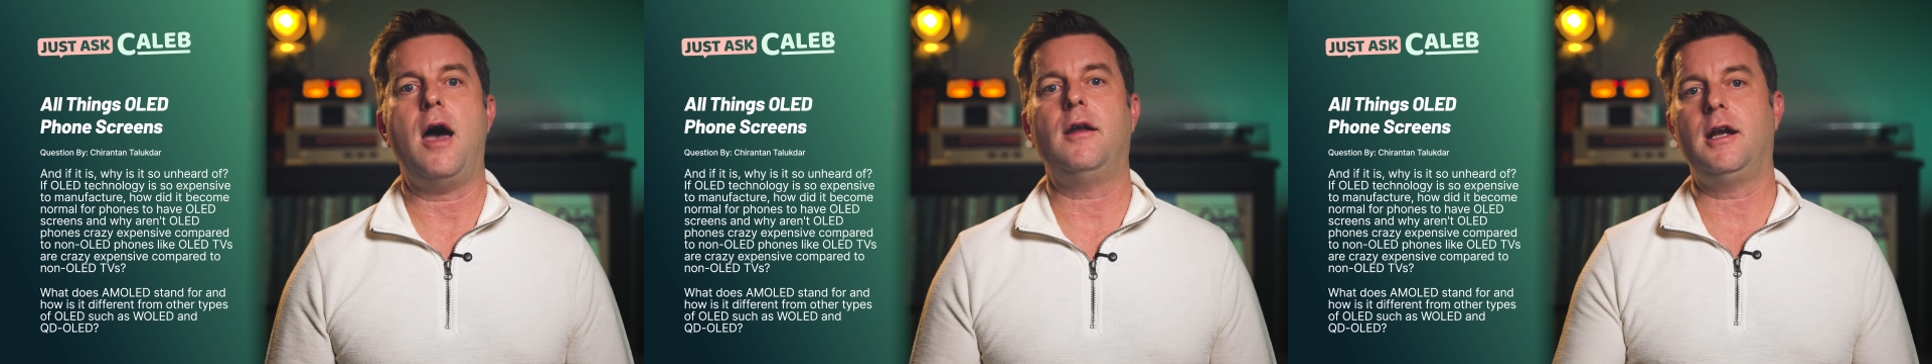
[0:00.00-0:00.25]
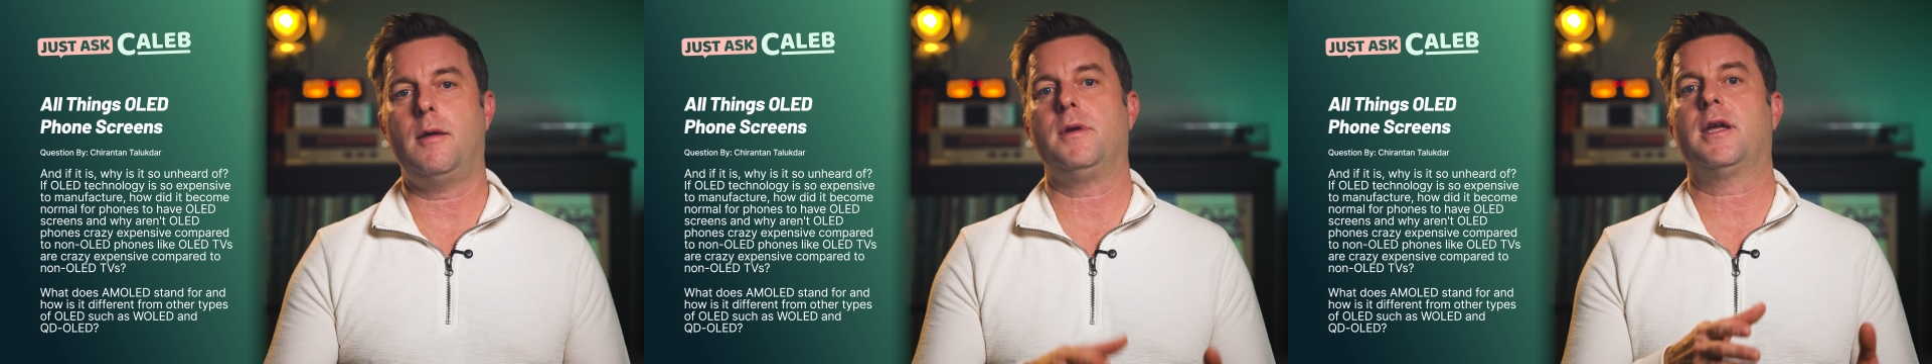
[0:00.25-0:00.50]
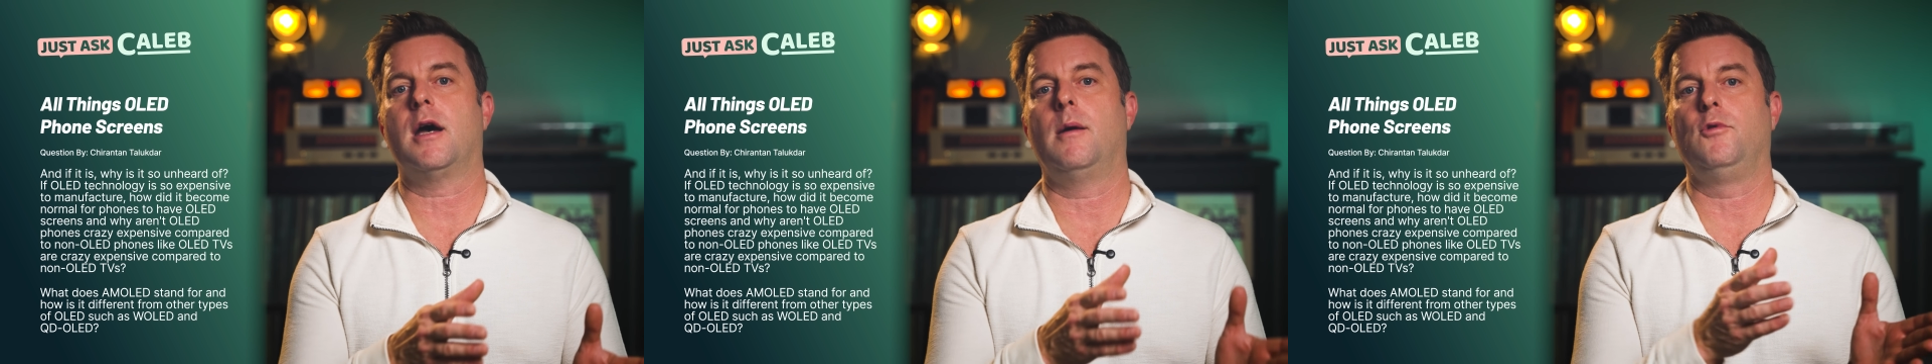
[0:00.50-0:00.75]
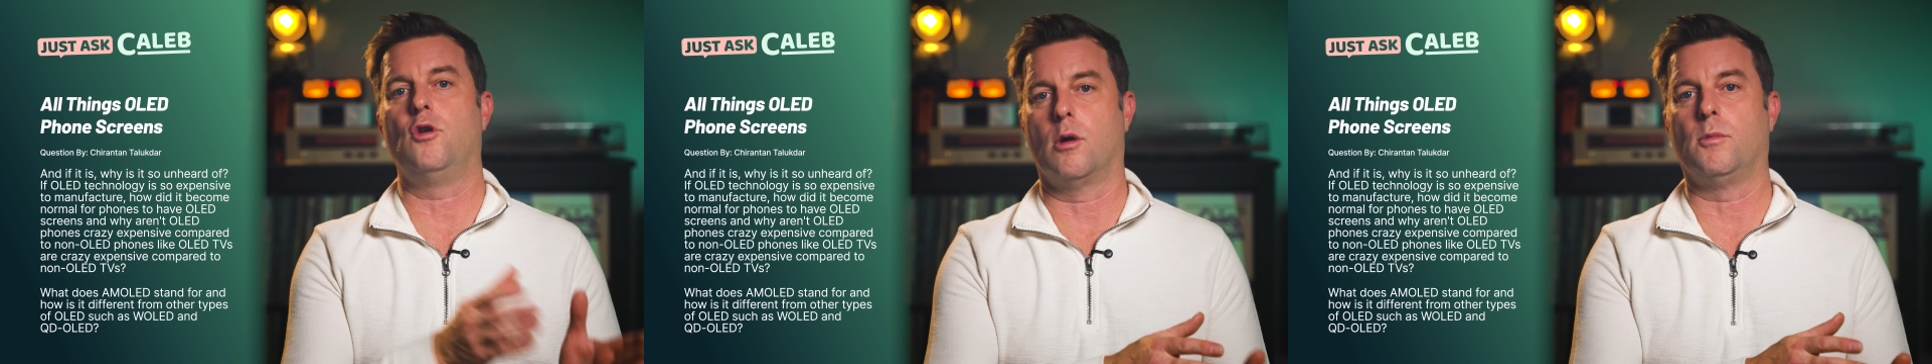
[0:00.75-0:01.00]
how did it
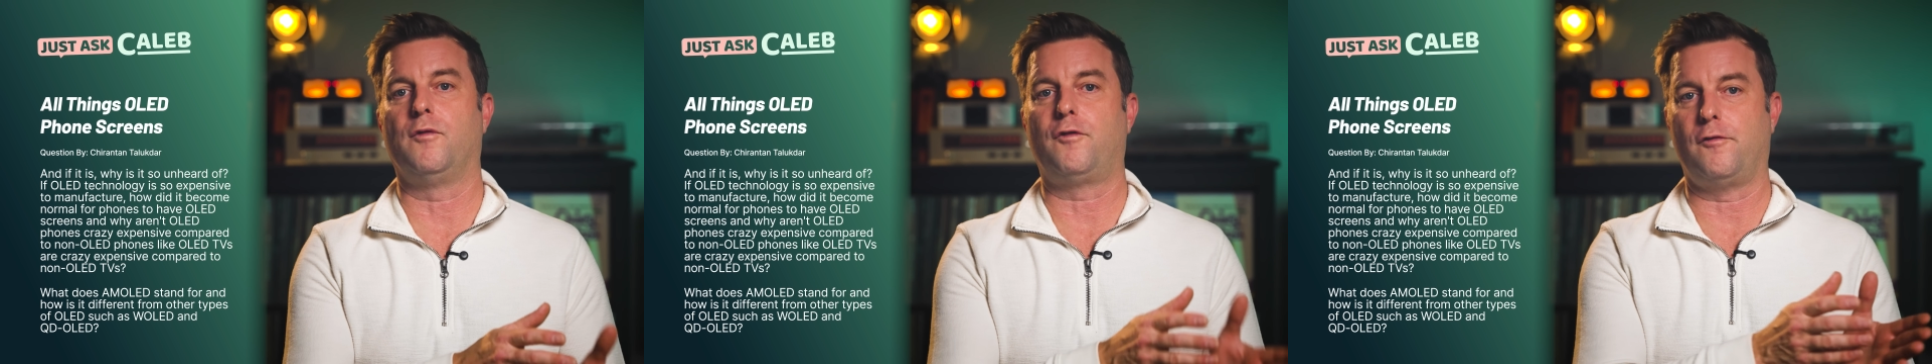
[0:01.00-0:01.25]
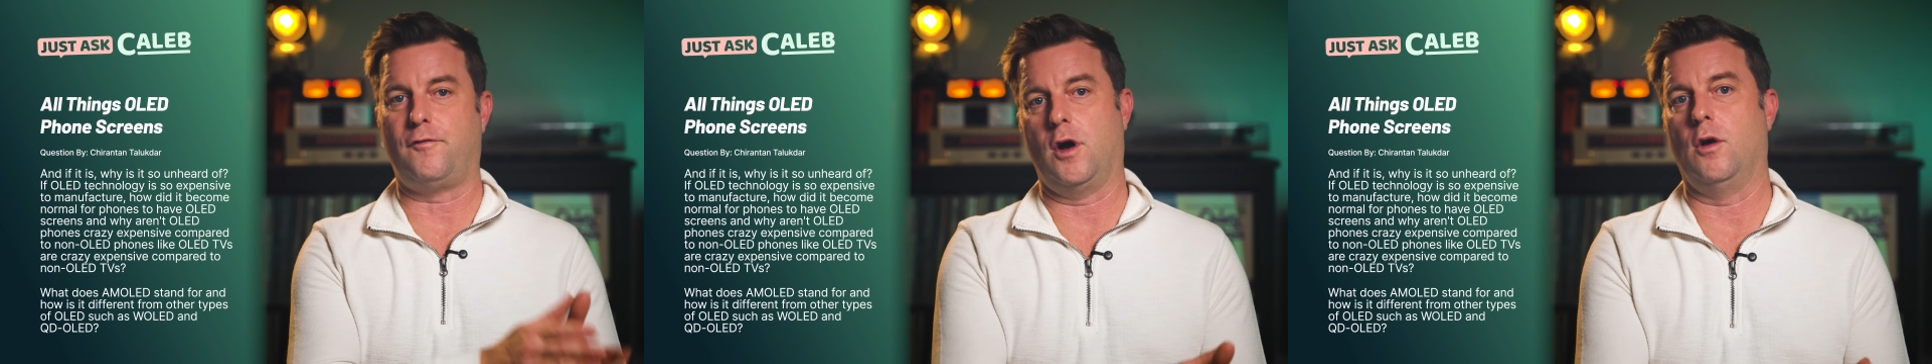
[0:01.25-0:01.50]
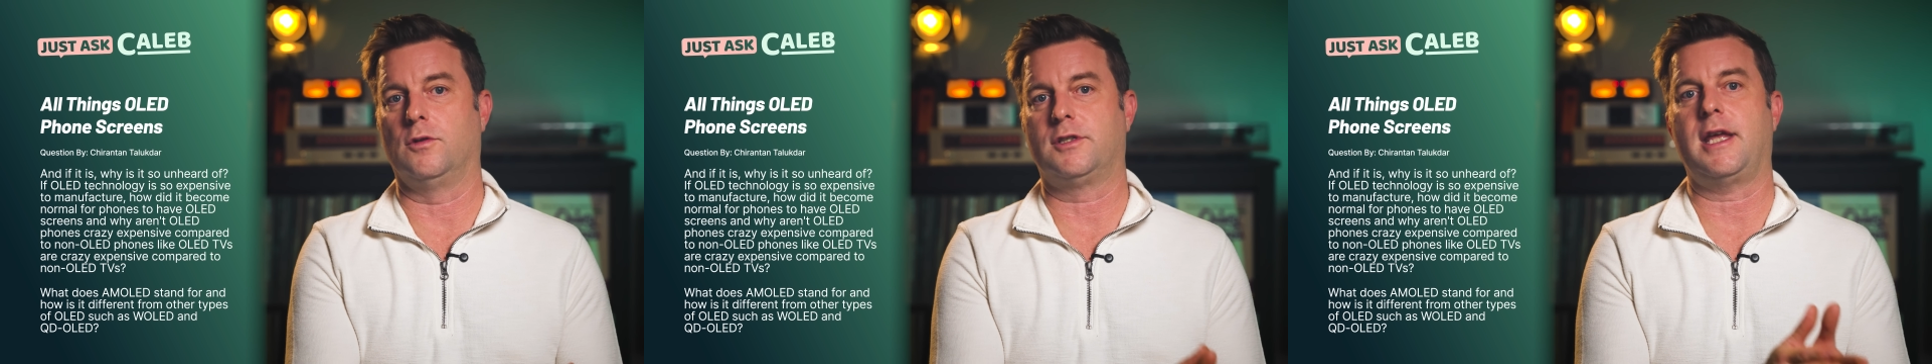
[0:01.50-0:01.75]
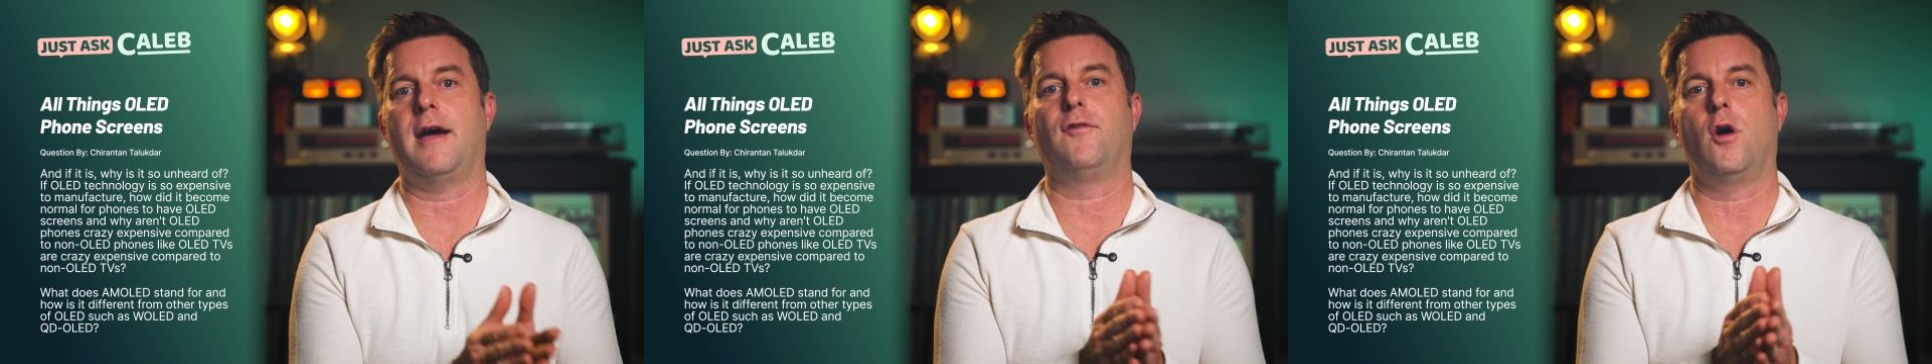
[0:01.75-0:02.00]
become normal for phones
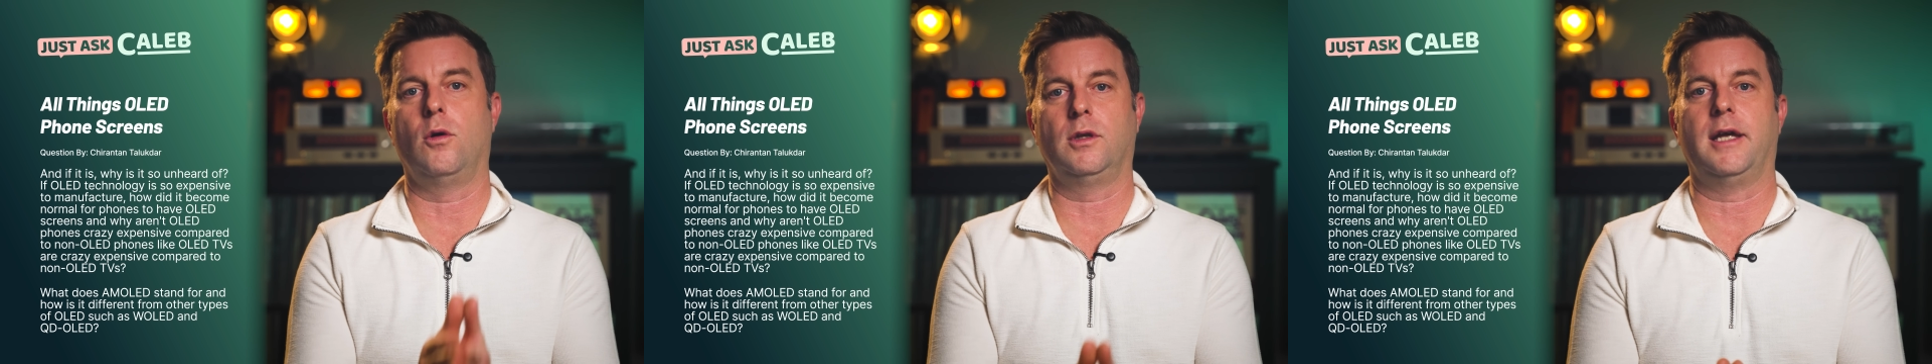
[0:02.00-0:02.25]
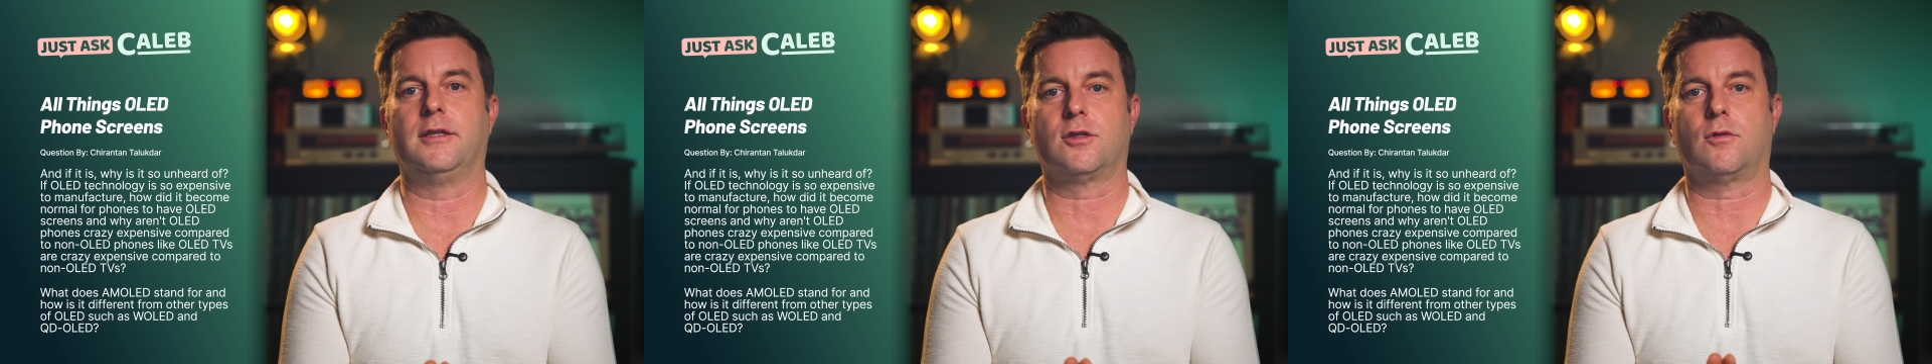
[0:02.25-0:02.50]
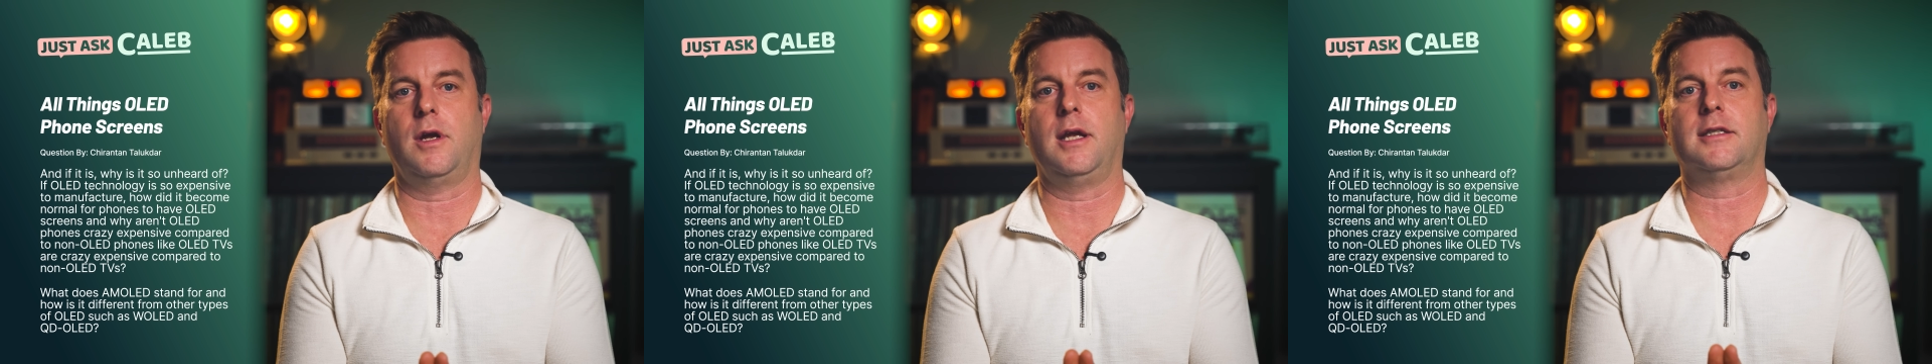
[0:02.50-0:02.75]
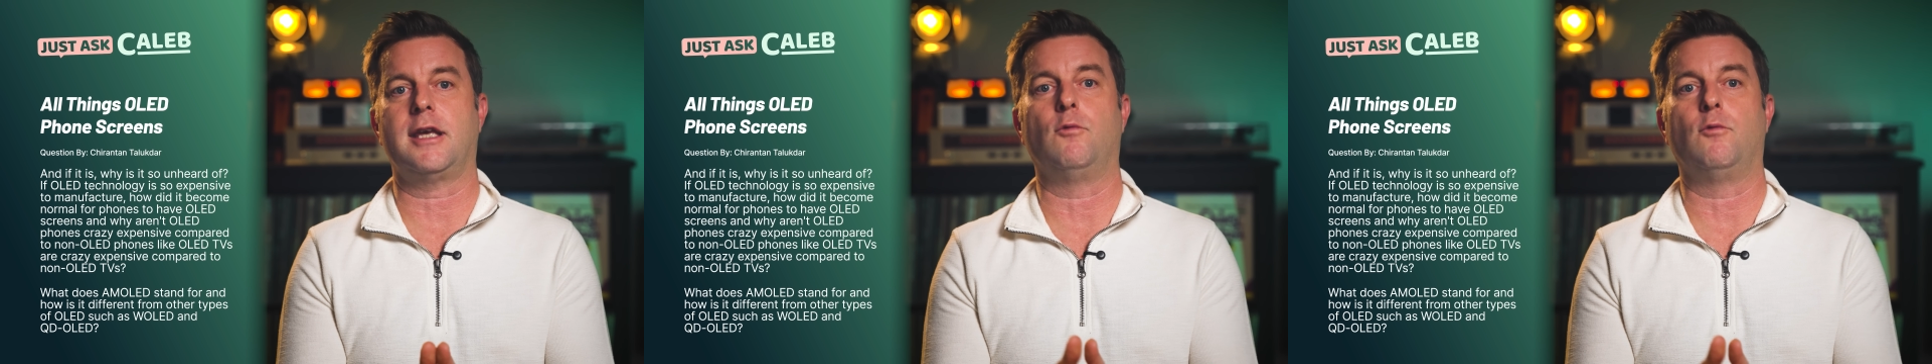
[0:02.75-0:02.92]
to have OLED screens,